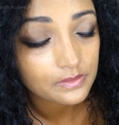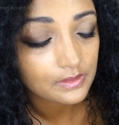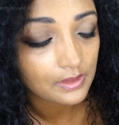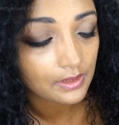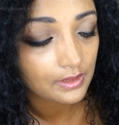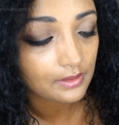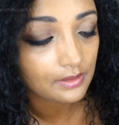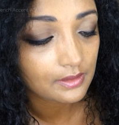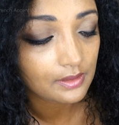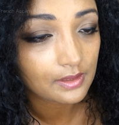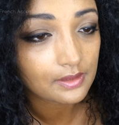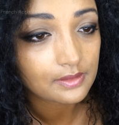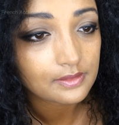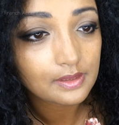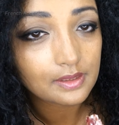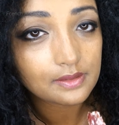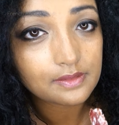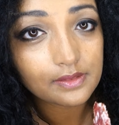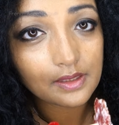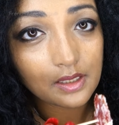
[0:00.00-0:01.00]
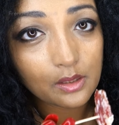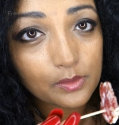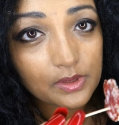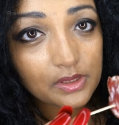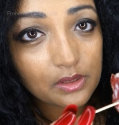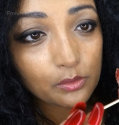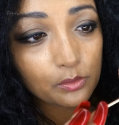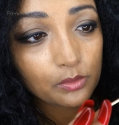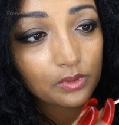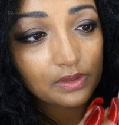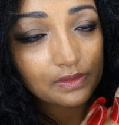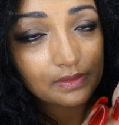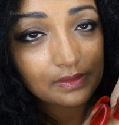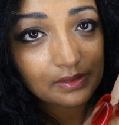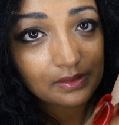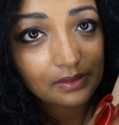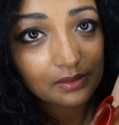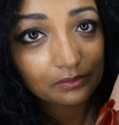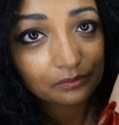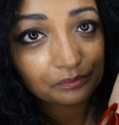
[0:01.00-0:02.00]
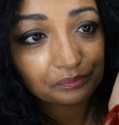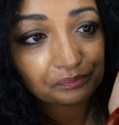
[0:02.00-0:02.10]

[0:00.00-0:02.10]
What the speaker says: sec, and that's how it looks.